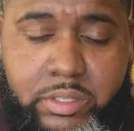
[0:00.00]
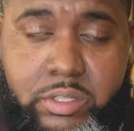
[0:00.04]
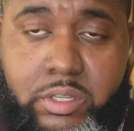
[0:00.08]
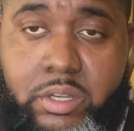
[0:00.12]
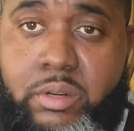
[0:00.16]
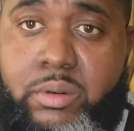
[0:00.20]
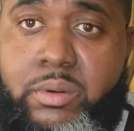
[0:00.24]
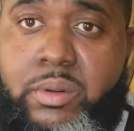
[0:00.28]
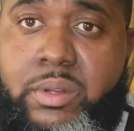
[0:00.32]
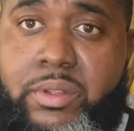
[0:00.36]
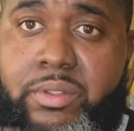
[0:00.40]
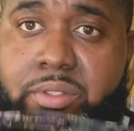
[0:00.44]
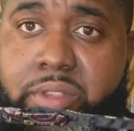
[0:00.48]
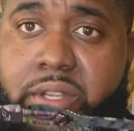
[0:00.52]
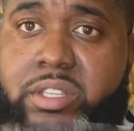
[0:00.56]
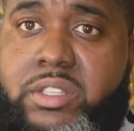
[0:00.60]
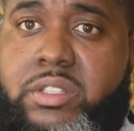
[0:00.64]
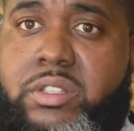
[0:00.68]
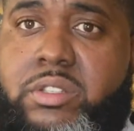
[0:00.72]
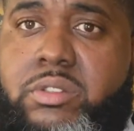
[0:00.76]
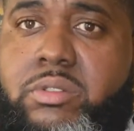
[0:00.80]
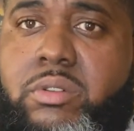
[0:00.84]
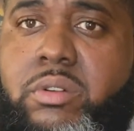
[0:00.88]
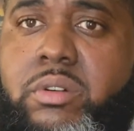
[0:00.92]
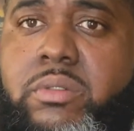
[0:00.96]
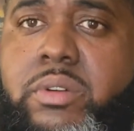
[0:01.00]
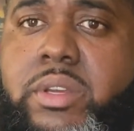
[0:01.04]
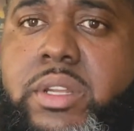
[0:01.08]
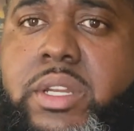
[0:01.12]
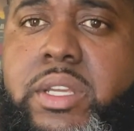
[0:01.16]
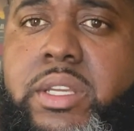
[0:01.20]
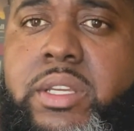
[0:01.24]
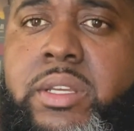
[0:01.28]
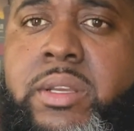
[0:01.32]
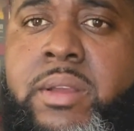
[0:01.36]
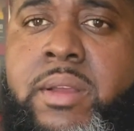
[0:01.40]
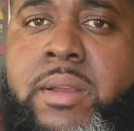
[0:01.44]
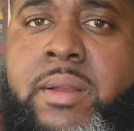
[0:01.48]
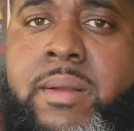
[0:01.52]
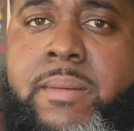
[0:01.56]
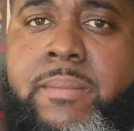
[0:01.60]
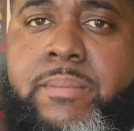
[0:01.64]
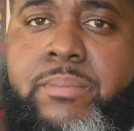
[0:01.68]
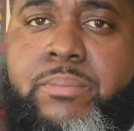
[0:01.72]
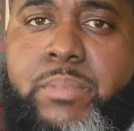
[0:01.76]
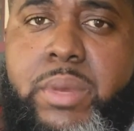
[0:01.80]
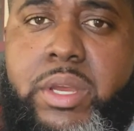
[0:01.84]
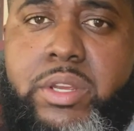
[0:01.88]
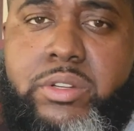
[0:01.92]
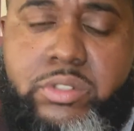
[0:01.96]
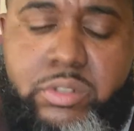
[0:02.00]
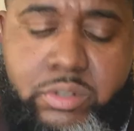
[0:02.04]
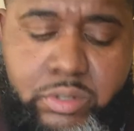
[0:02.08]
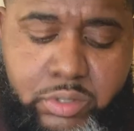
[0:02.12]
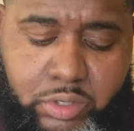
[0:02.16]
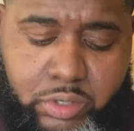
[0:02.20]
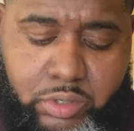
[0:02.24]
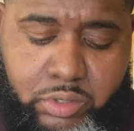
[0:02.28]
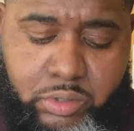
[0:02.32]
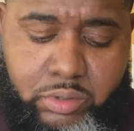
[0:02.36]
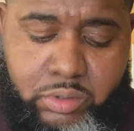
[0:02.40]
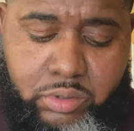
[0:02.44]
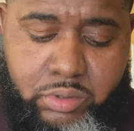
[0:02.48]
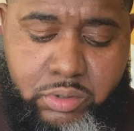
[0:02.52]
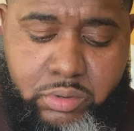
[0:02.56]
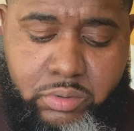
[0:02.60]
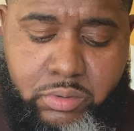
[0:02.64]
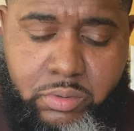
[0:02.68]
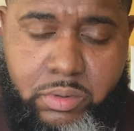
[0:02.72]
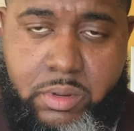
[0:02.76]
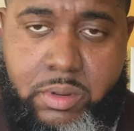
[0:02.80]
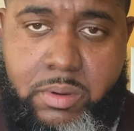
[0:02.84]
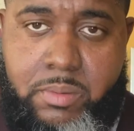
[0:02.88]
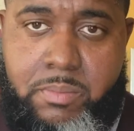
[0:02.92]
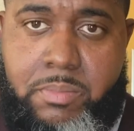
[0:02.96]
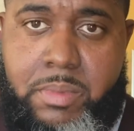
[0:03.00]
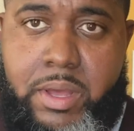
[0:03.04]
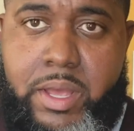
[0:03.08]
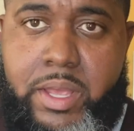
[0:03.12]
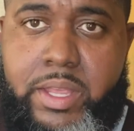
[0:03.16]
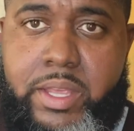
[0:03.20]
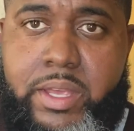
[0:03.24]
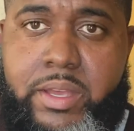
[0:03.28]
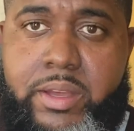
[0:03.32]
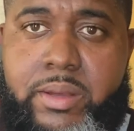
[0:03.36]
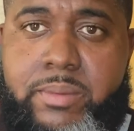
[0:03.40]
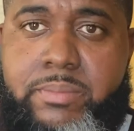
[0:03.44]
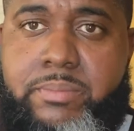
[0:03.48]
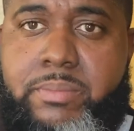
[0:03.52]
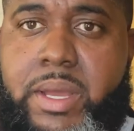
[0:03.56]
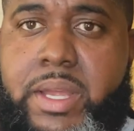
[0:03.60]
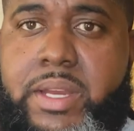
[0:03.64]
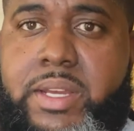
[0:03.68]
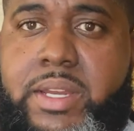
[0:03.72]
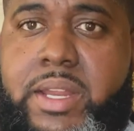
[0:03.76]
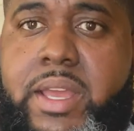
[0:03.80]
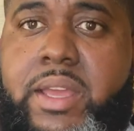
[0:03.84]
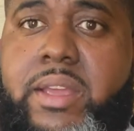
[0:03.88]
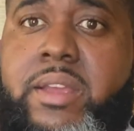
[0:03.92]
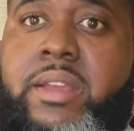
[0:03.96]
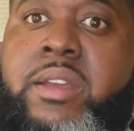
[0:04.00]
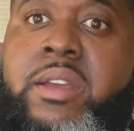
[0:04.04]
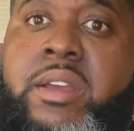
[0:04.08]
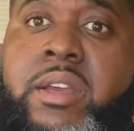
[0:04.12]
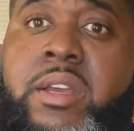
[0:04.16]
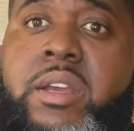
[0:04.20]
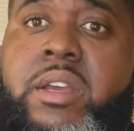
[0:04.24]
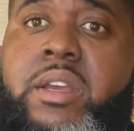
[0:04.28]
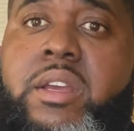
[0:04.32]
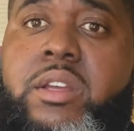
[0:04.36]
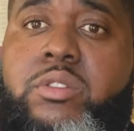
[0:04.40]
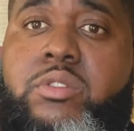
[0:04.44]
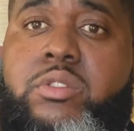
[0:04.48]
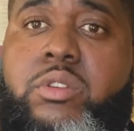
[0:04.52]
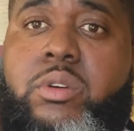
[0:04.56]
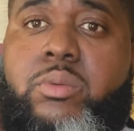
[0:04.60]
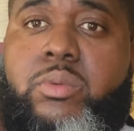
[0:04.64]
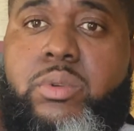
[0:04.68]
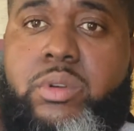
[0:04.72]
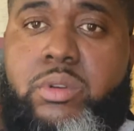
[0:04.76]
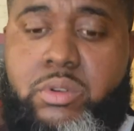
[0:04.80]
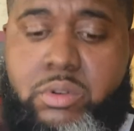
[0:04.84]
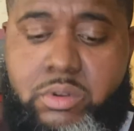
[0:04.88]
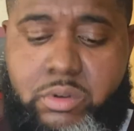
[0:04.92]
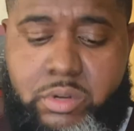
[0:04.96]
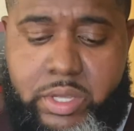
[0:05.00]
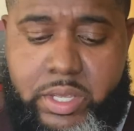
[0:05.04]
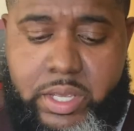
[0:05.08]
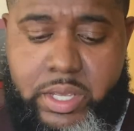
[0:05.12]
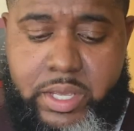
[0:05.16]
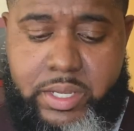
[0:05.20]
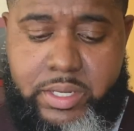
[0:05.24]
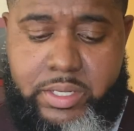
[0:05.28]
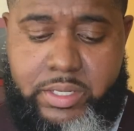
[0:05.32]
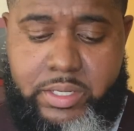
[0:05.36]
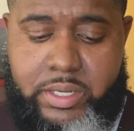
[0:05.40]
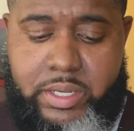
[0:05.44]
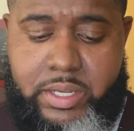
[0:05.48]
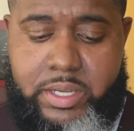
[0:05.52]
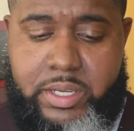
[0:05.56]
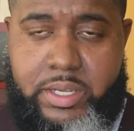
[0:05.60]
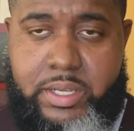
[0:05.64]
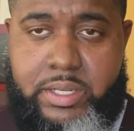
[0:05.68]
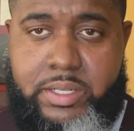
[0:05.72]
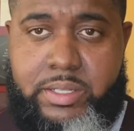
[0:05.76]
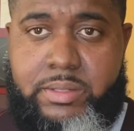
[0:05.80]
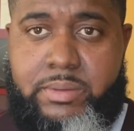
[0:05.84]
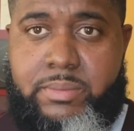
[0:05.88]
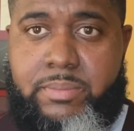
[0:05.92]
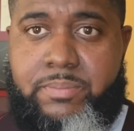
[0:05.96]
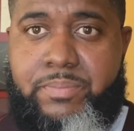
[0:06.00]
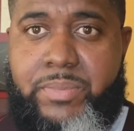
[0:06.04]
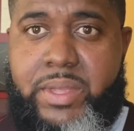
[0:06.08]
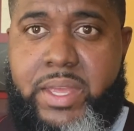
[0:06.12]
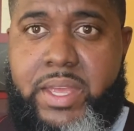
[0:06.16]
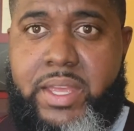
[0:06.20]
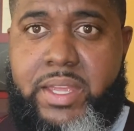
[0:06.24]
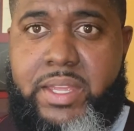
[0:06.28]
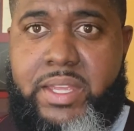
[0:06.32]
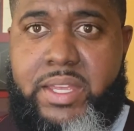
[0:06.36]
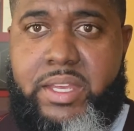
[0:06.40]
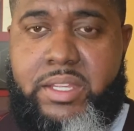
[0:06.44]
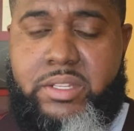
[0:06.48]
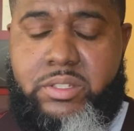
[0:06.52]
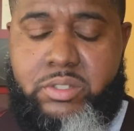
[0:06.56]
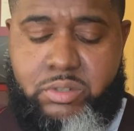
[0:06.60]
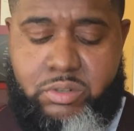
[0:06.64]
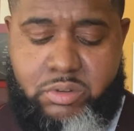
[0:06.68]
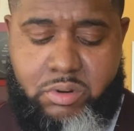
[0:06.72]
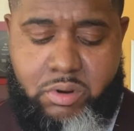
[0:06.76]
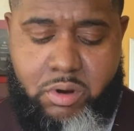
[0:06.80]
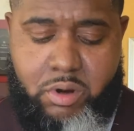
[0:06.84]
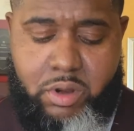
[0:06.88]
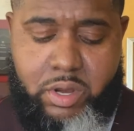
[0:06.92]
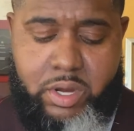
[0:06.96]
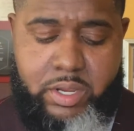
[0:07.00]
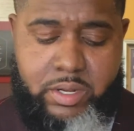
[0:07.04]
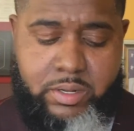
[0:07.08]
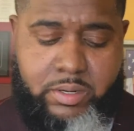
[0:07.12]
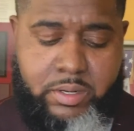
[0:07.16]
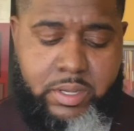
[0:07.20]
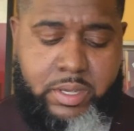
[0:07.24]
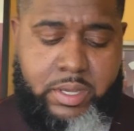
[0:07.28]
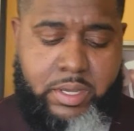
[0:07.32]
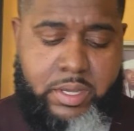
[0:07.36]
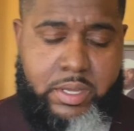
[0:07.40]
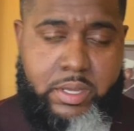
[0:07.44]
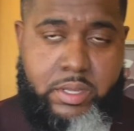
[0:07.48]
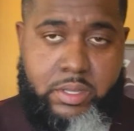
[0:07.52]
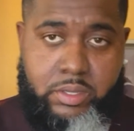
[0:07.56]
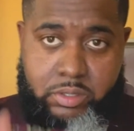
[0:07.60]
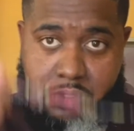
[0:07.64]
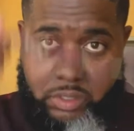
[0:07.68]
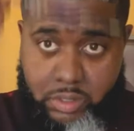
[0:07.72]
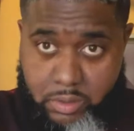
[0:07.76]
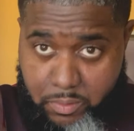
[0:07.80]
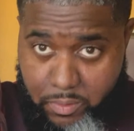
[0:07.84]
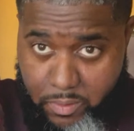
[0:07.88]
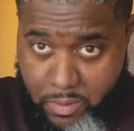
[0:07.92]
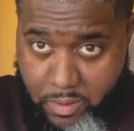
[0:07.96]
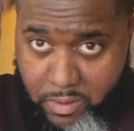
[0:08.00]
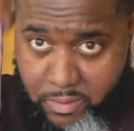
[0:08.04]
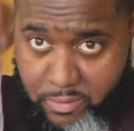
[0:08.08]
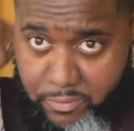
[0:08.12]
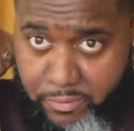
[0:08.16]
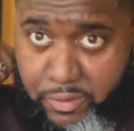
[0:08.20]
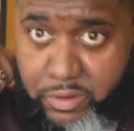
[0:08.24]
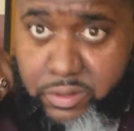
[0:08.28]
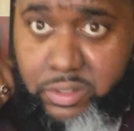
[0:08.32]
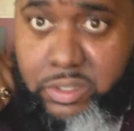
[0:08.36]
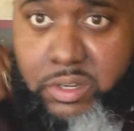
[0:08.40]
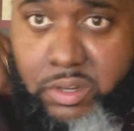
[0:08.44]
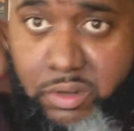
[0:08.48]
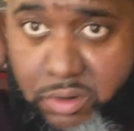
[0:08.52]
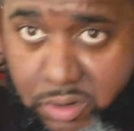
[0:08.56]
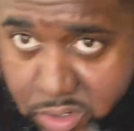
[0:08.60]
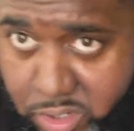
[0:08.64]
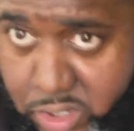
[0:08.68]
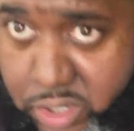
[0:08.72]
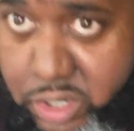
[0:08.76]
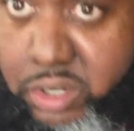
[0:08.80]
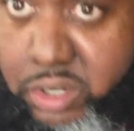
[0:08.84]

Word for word: So this is already measured to my uh, my neck, and so we'll go ahead and and get started. So first thing you're gonna